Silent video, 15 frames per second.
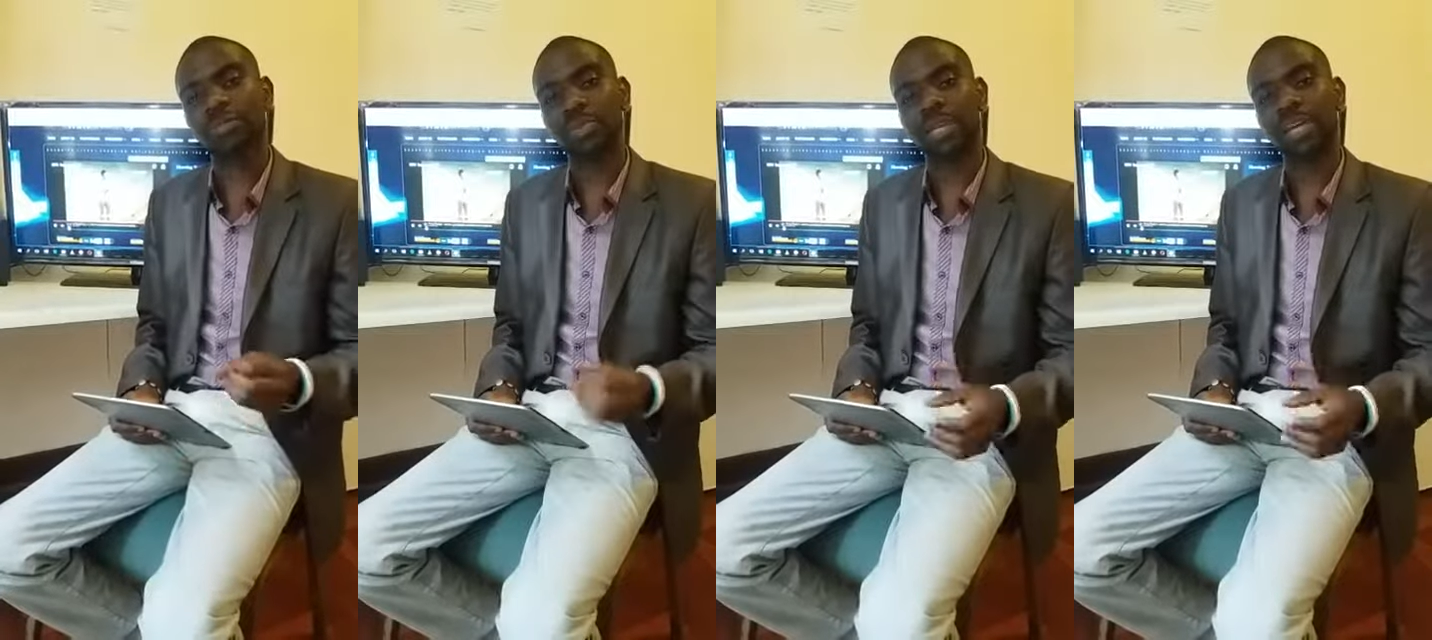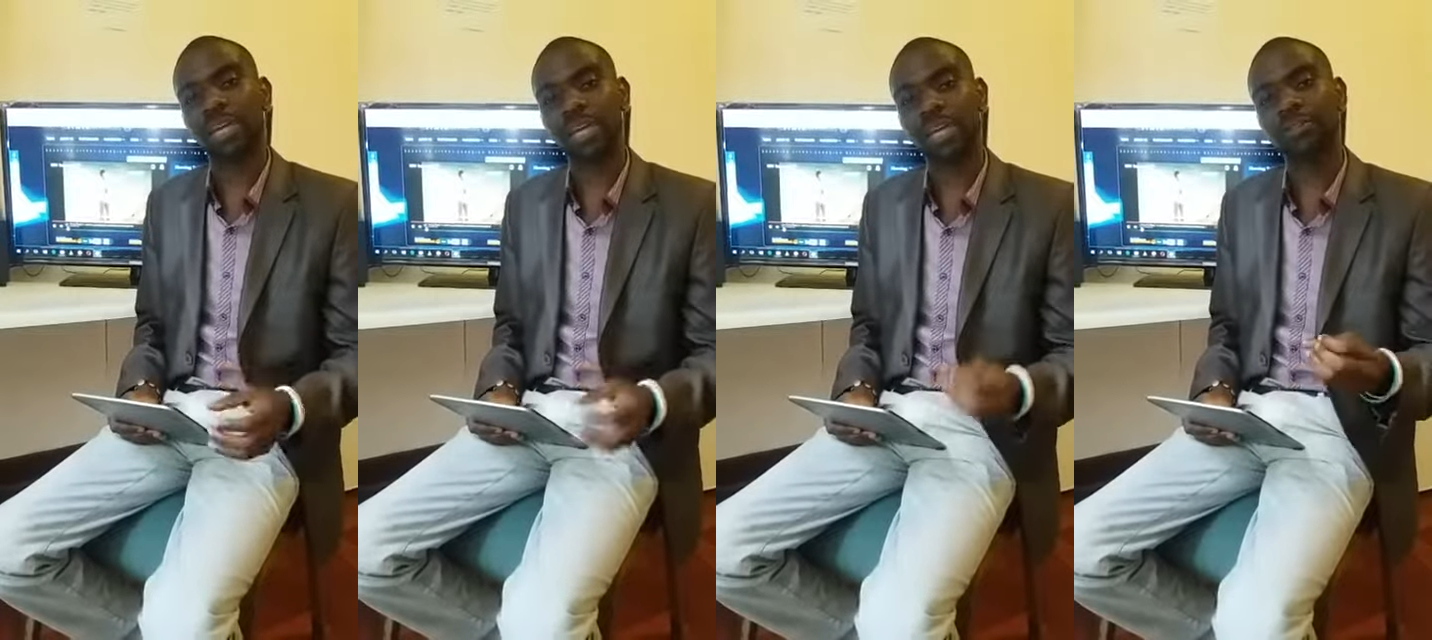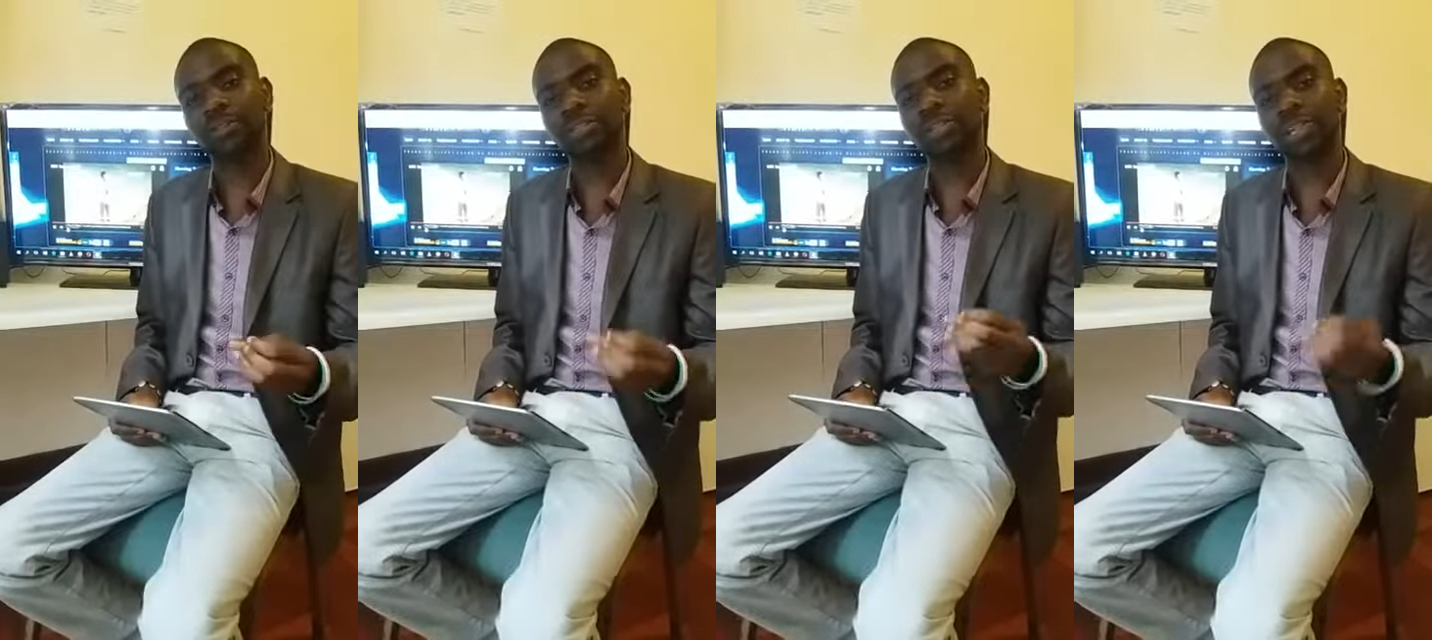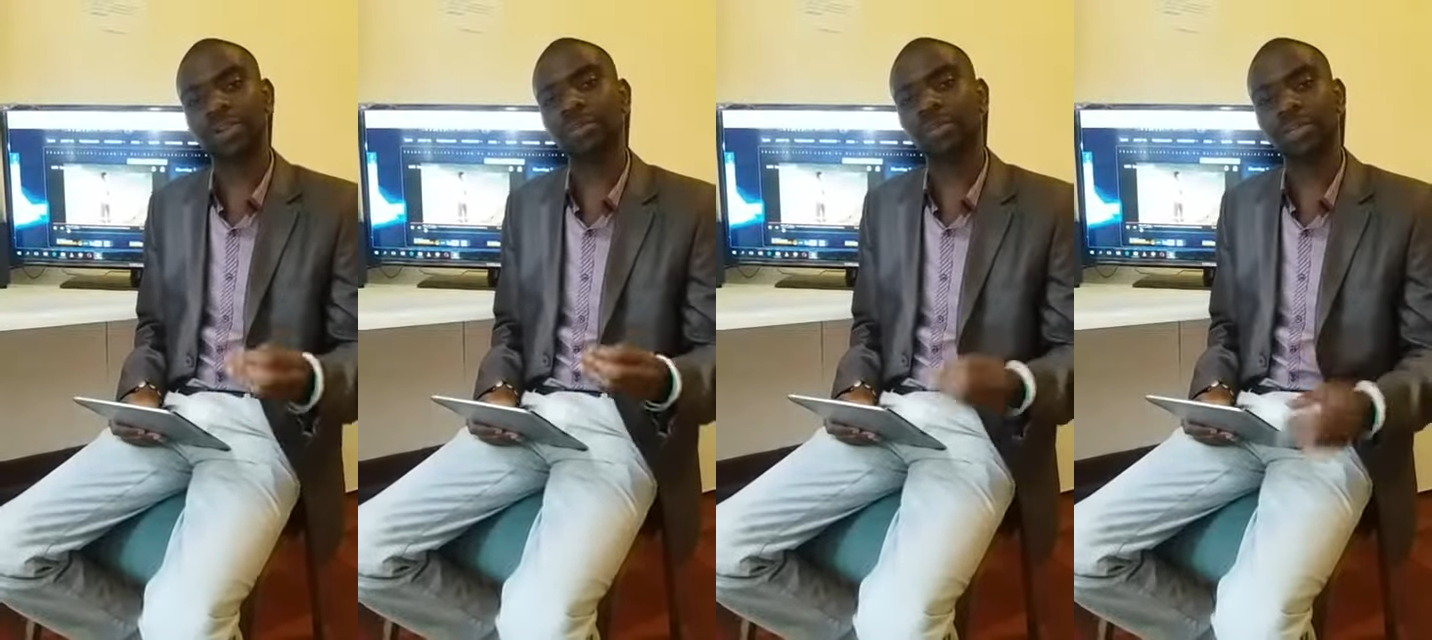but I have
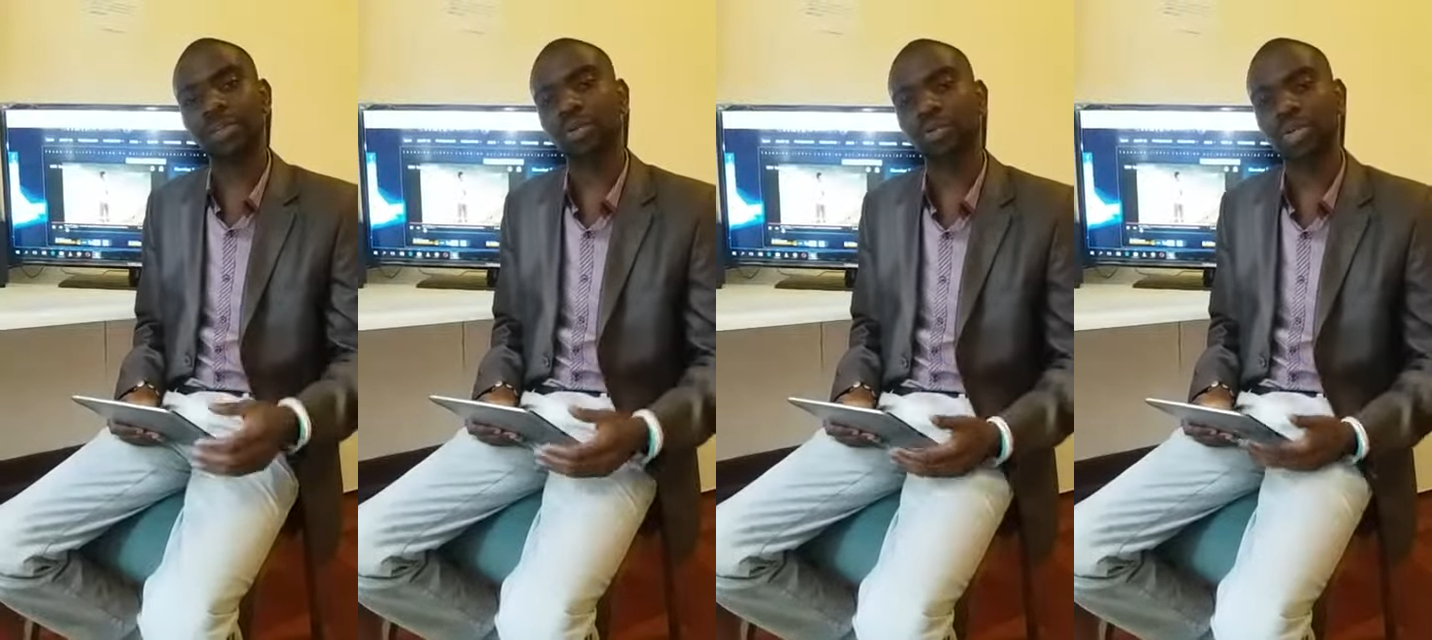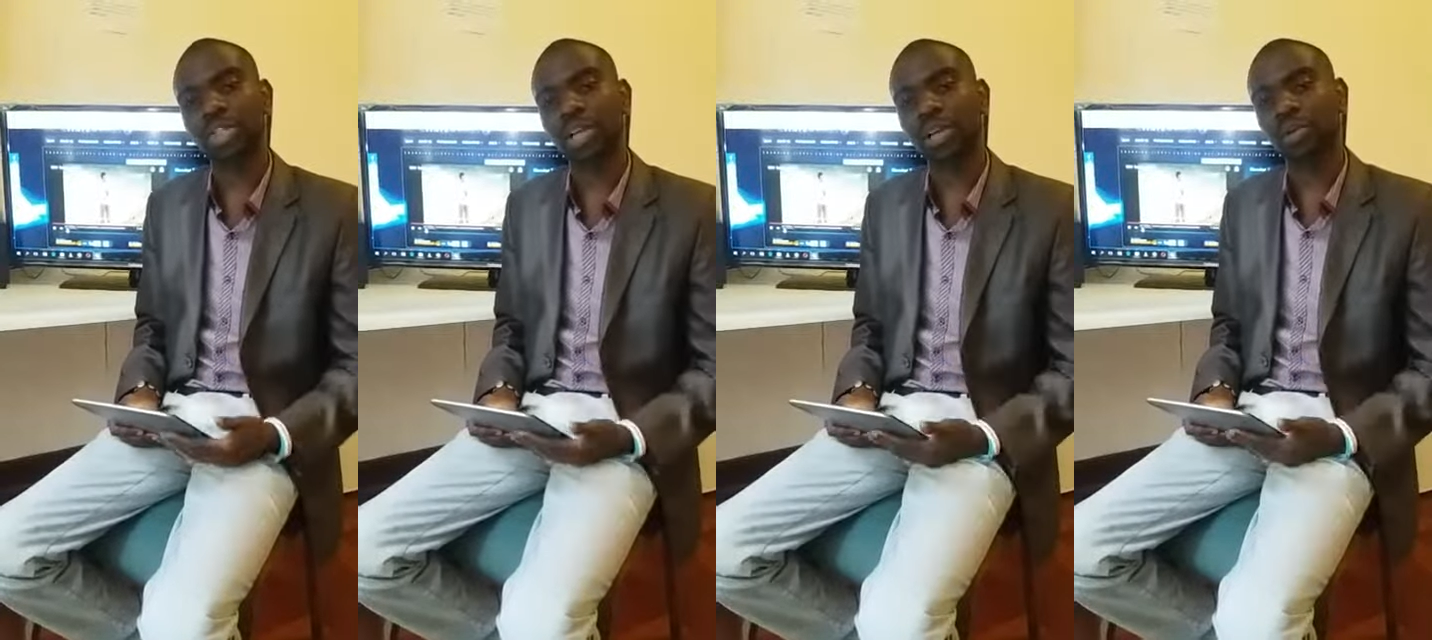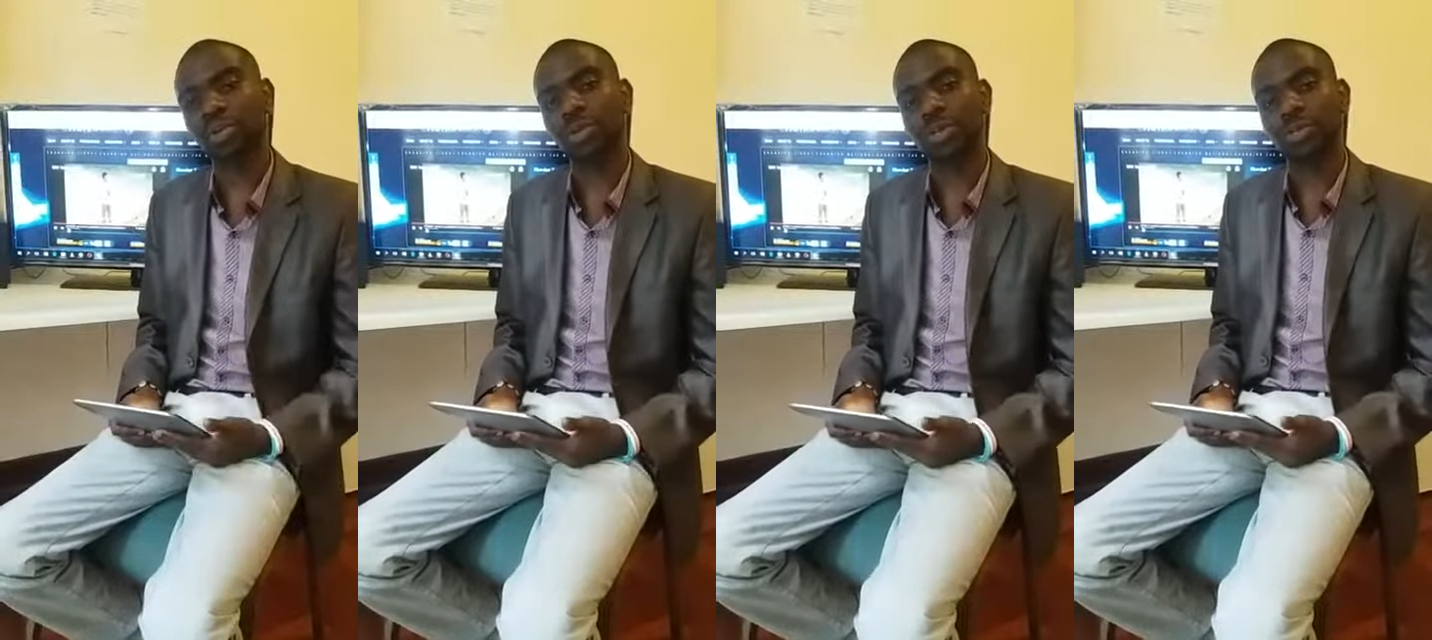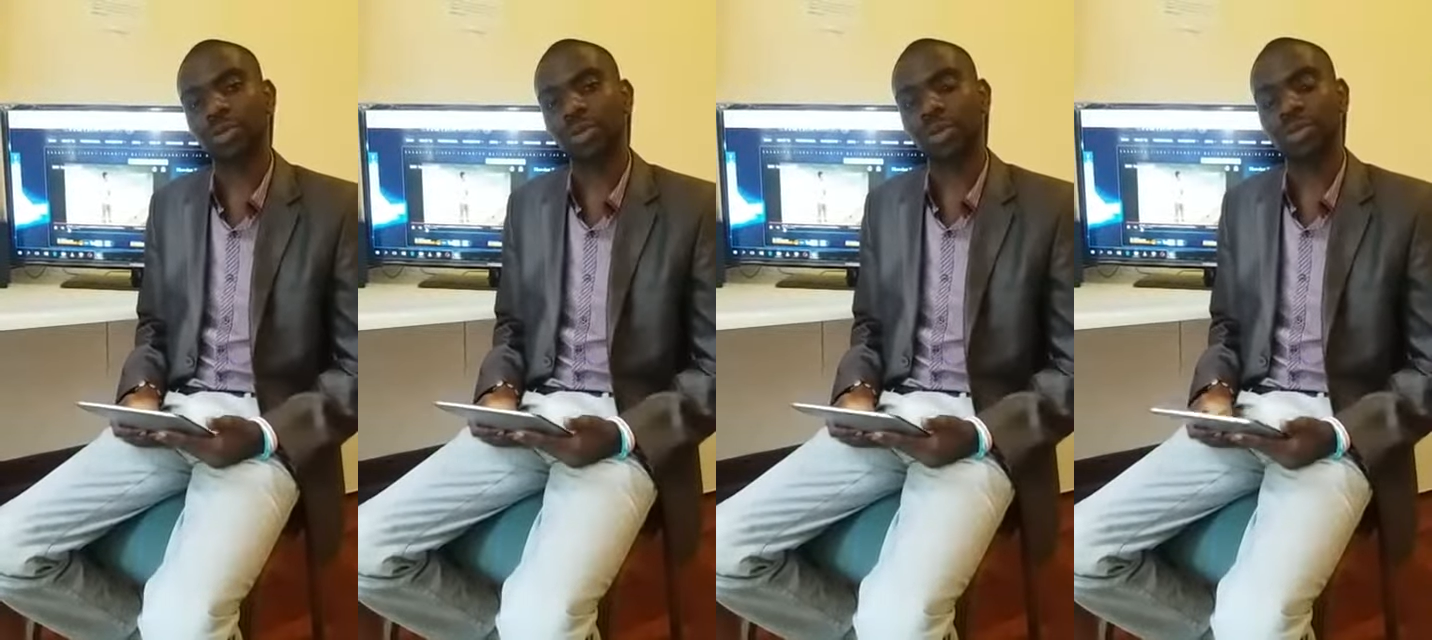something which I know is
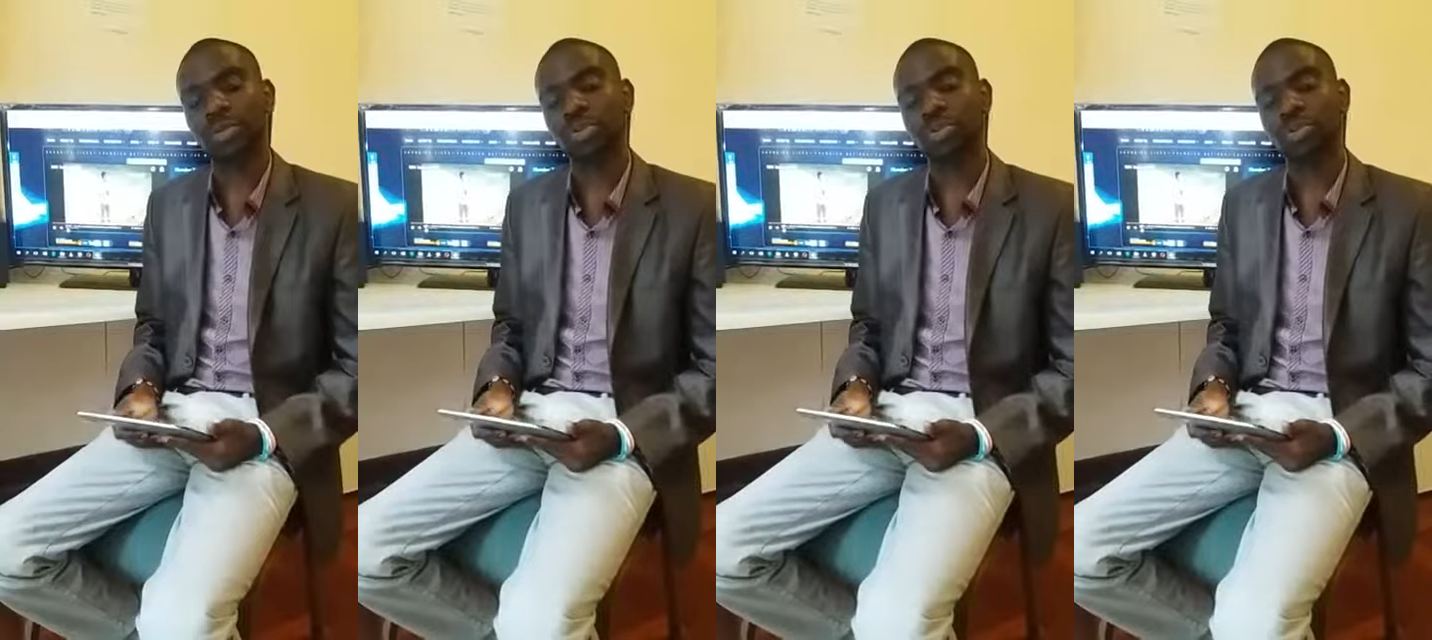going to